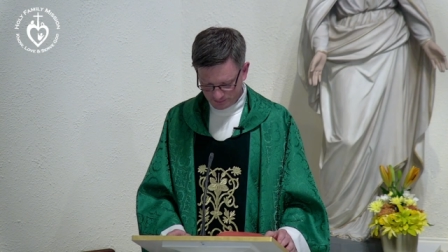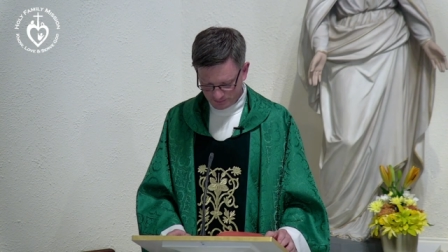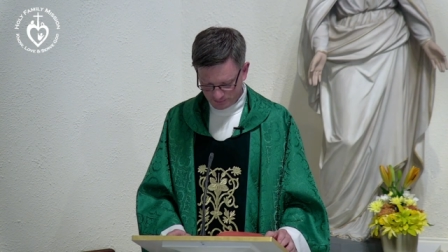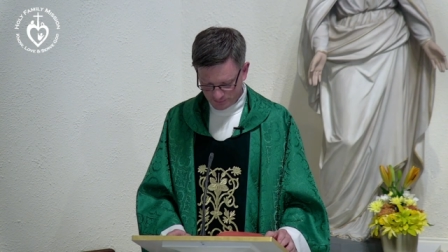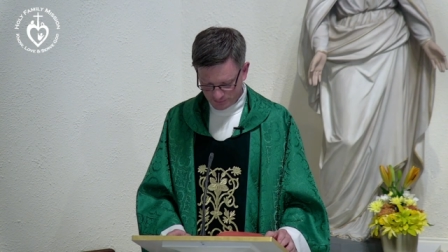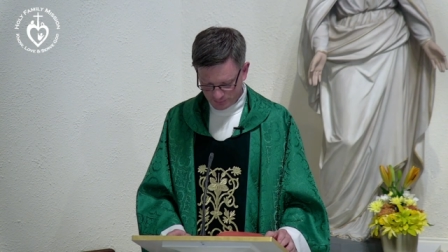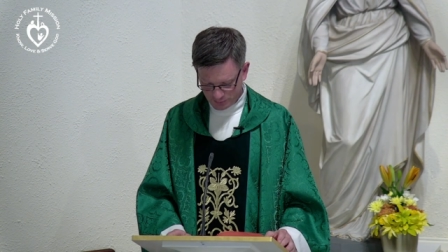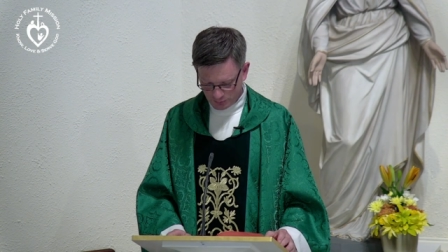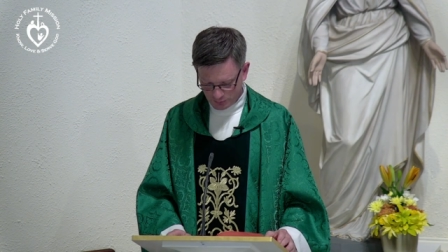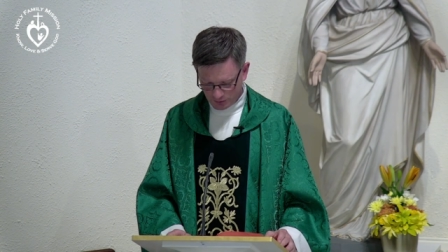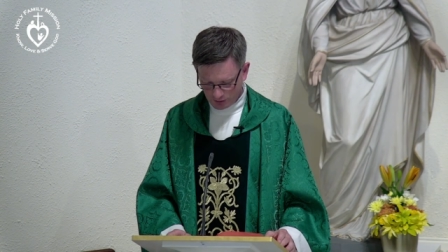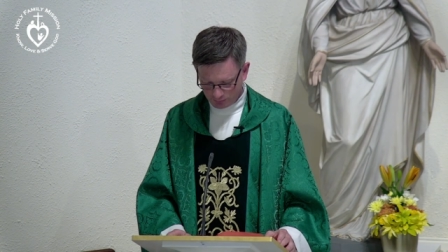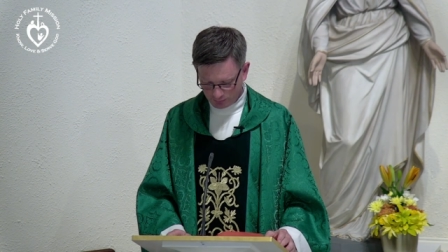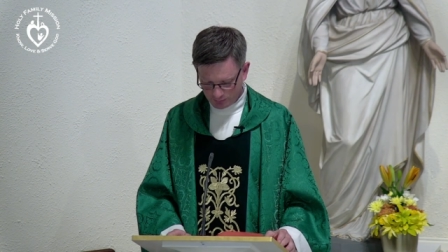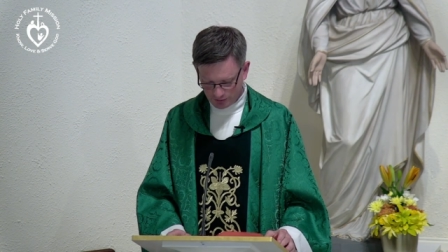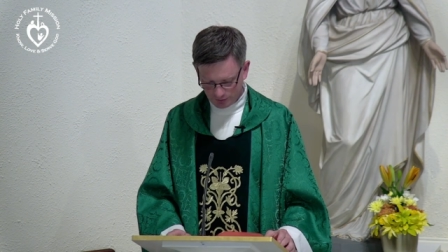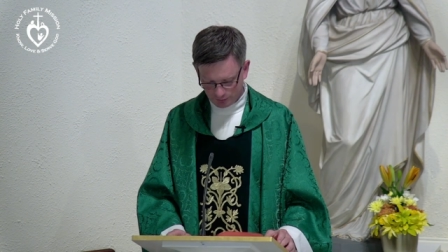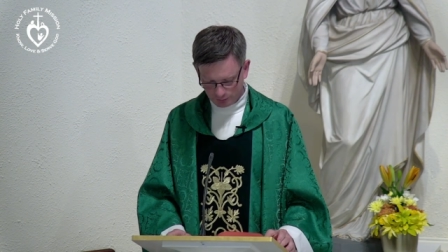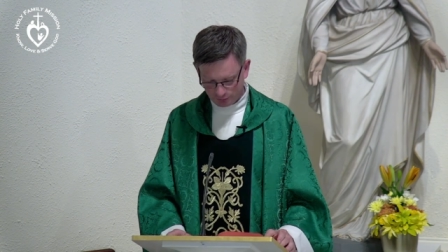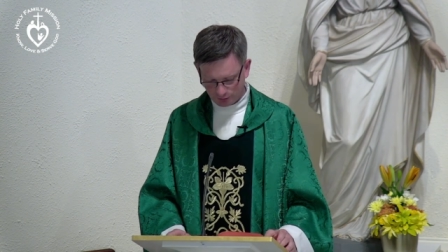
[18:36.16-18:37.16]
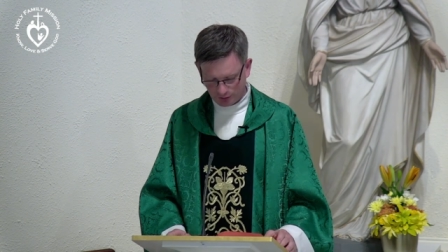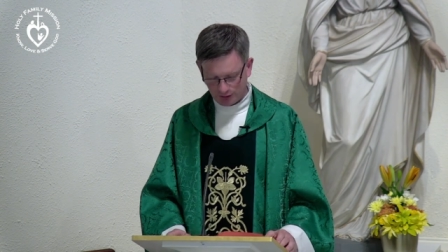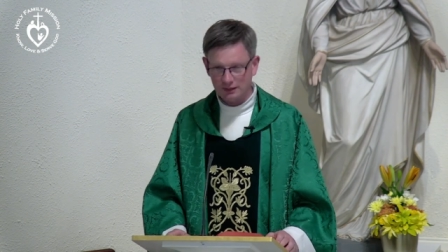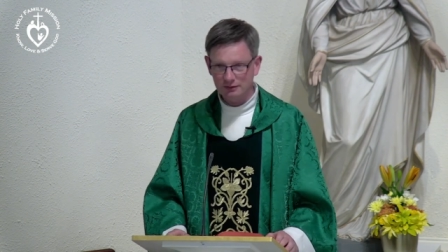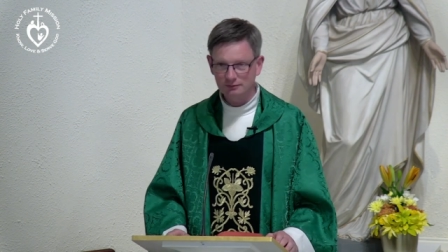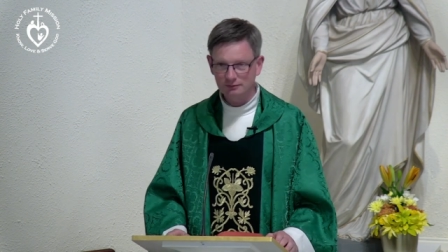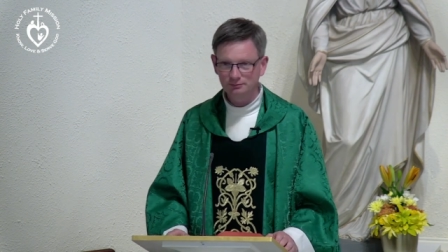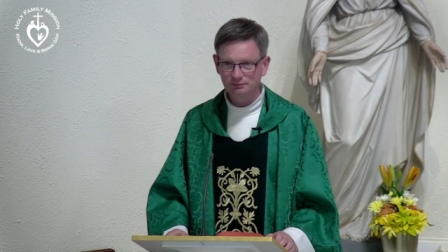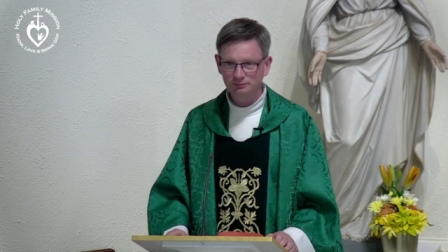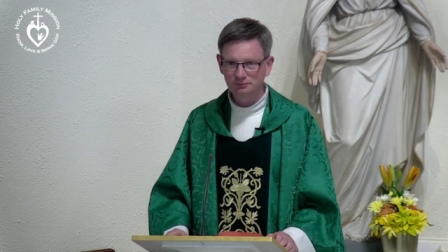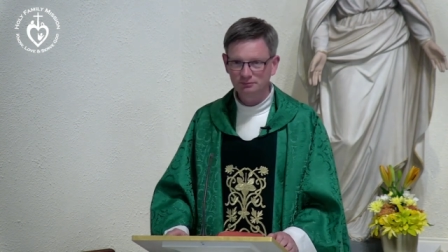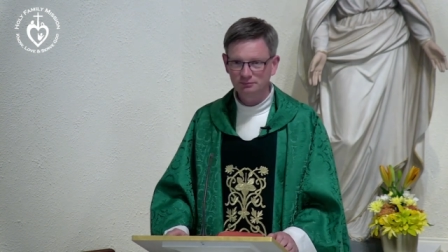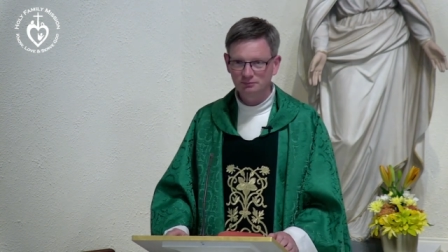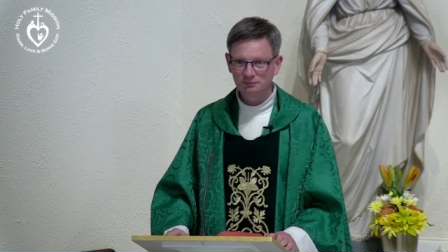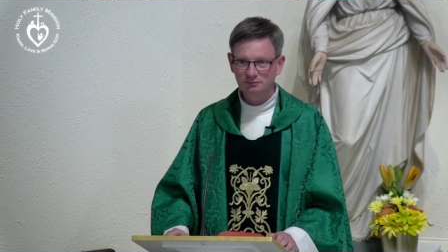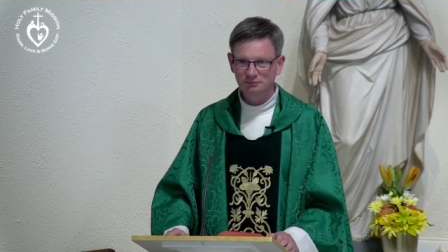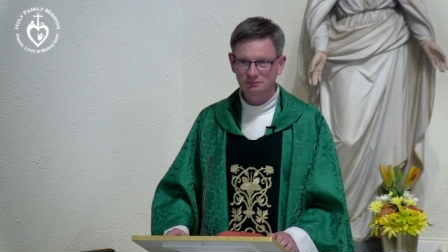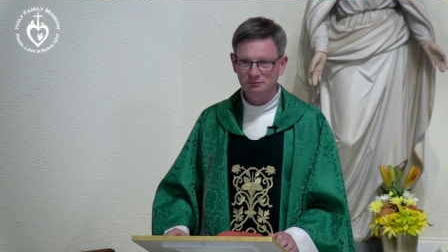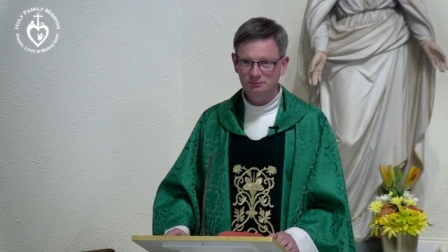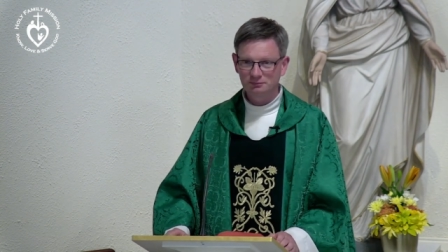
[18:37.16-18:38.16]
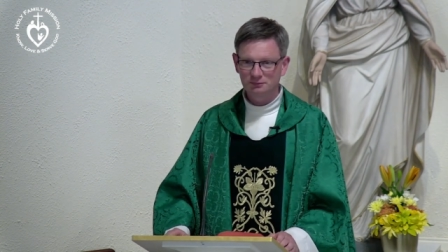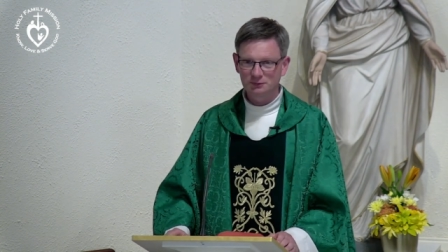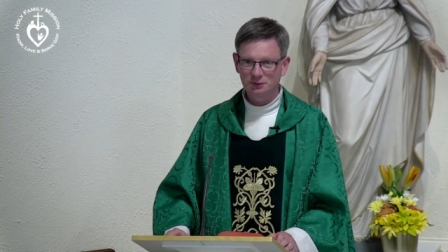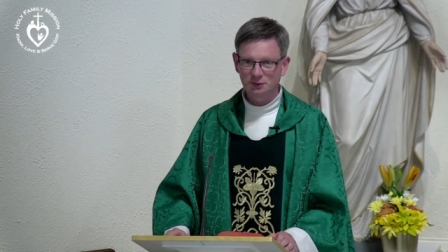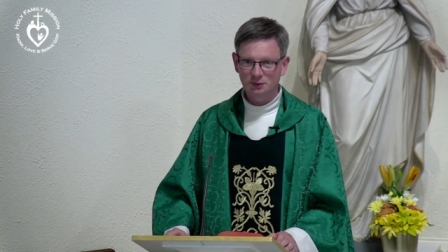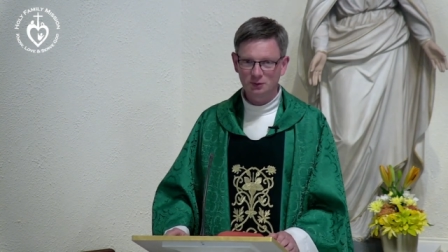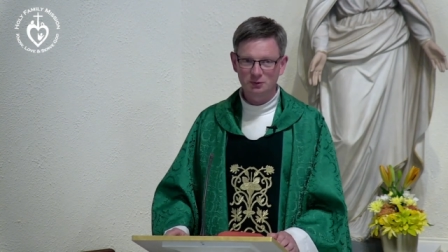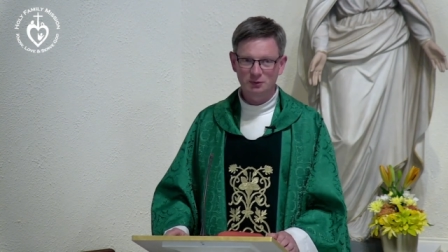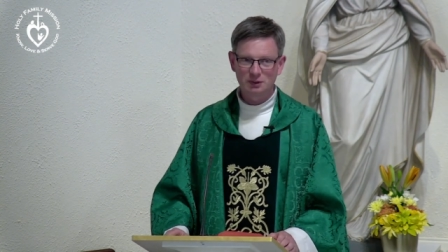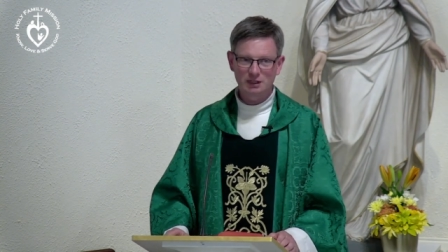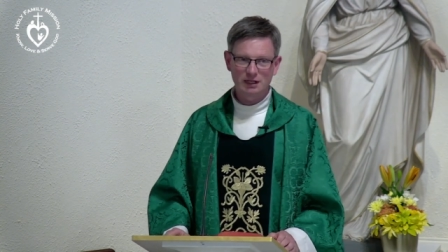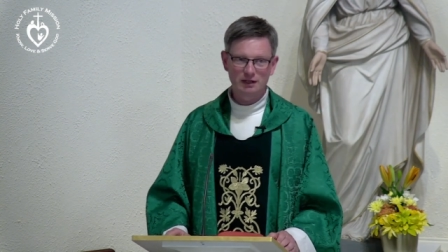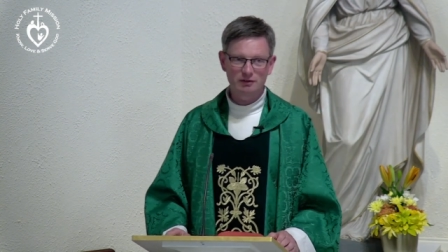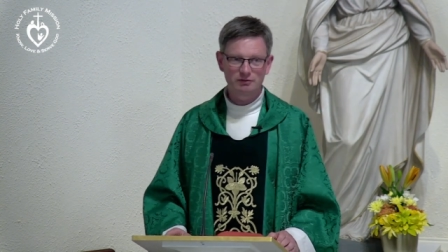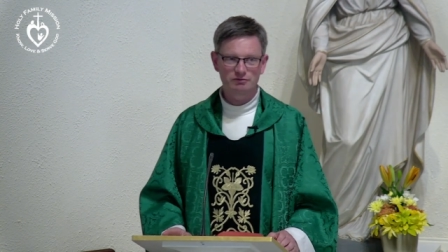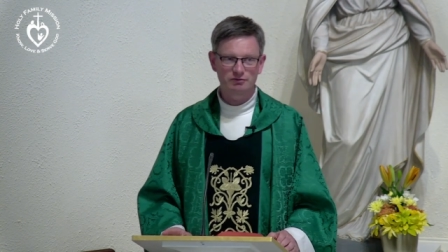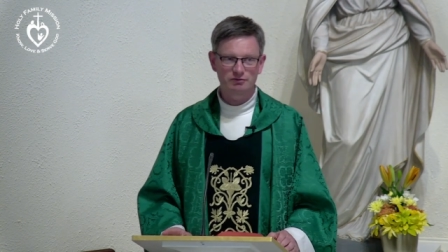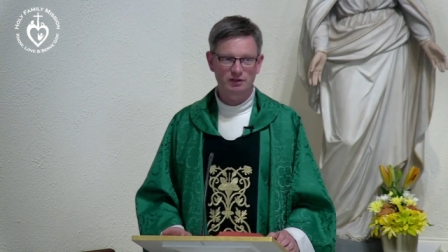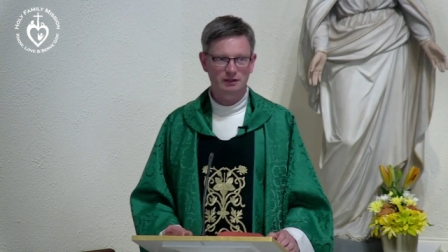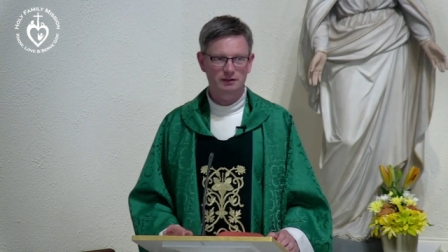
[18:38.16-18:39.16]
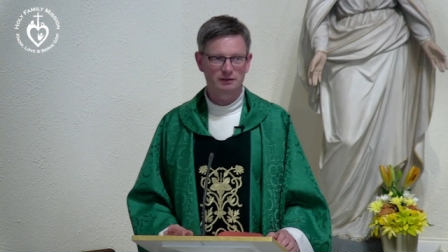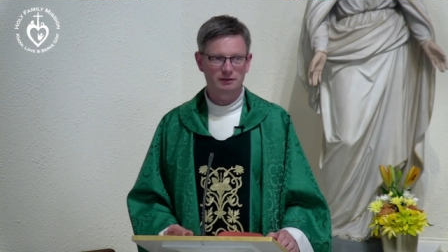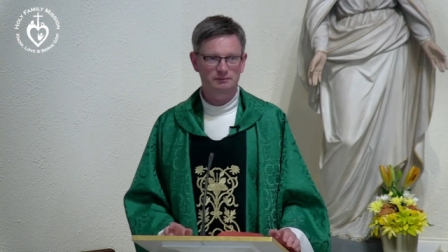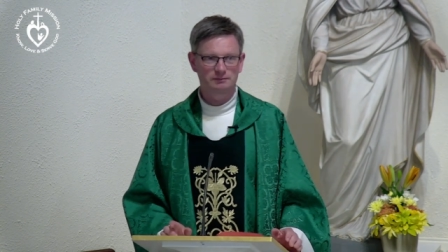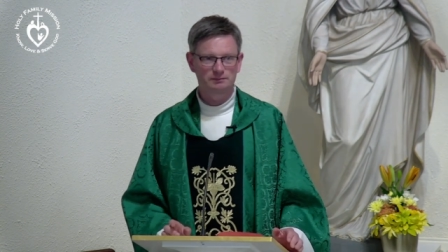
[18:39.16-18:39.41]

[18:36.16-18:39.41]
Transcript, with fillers: Do not be afraid. Only have faith.